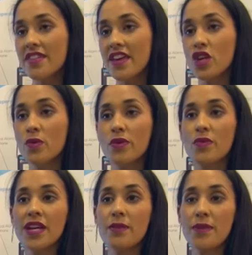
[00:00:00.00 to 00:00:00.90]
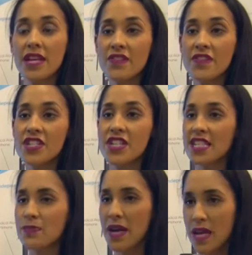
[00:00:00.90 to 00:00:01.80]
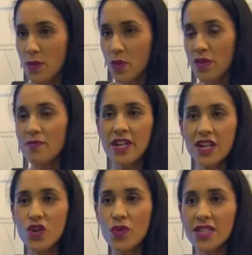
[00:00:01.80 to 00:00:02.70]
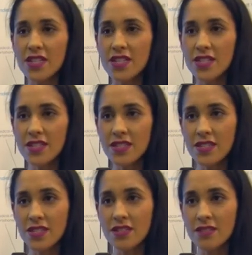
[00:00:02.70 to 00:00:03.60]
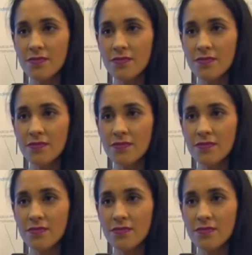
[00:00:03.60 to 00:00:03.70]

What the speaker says: that you would recommend for just people with medical conditions?